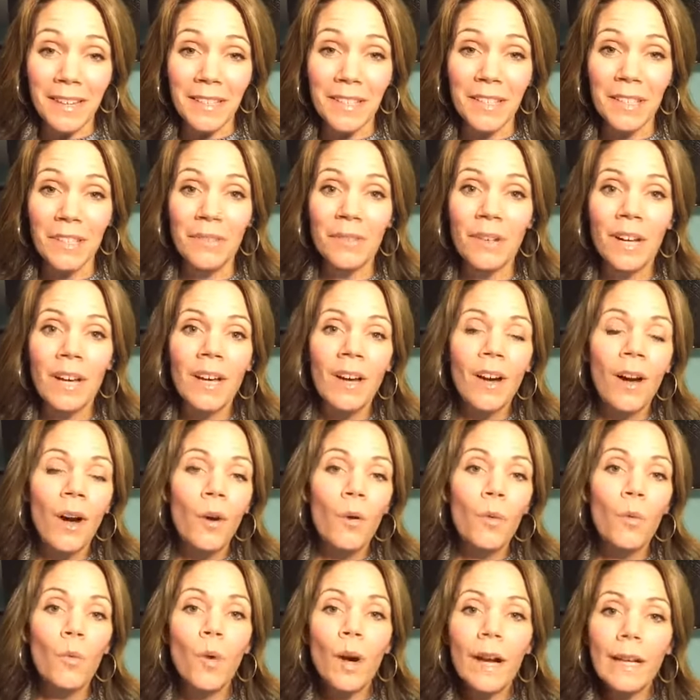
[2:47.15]
So
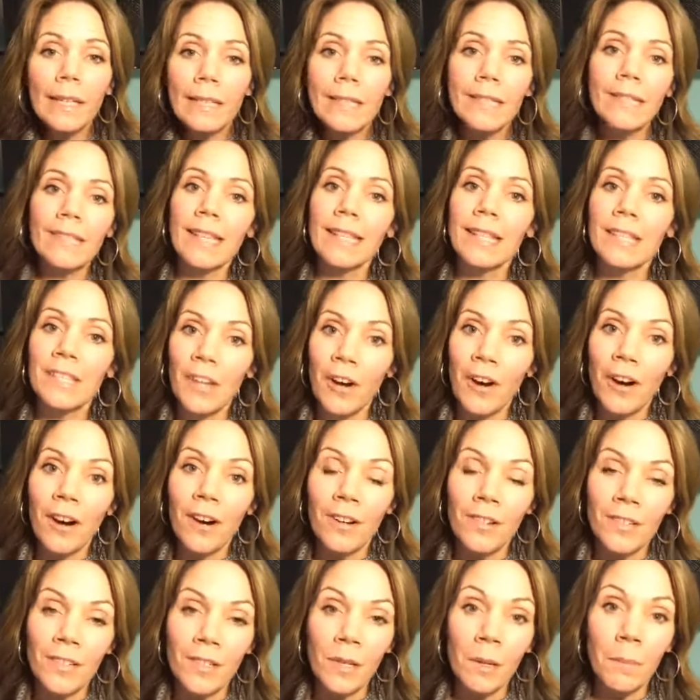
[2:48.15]
what sets
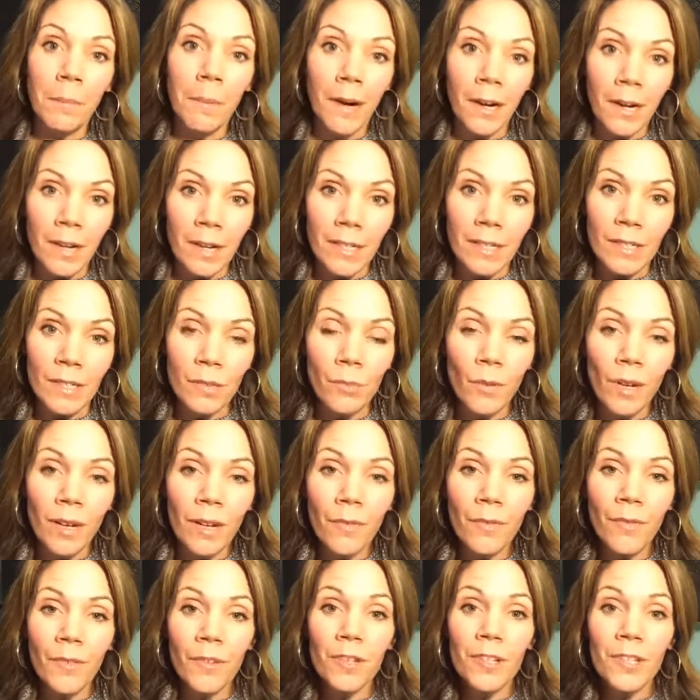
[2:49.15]
ours apart? Well,
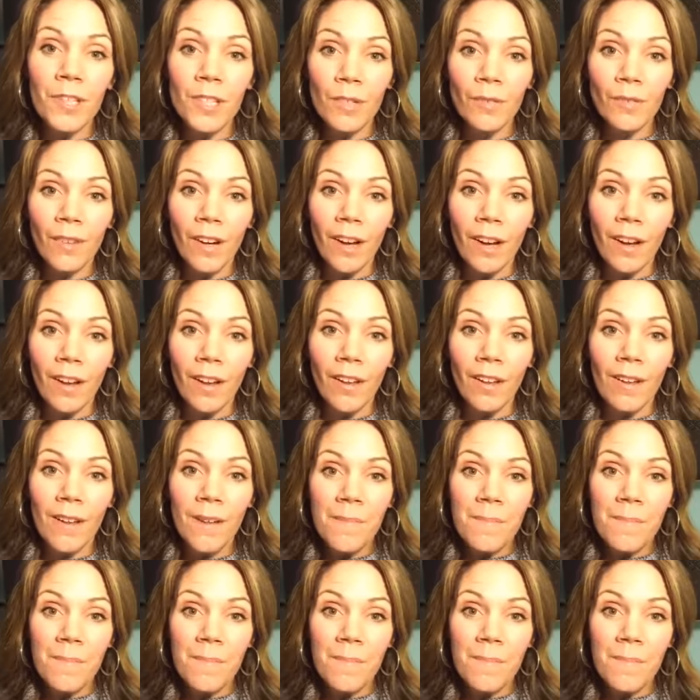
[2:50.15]
first of all,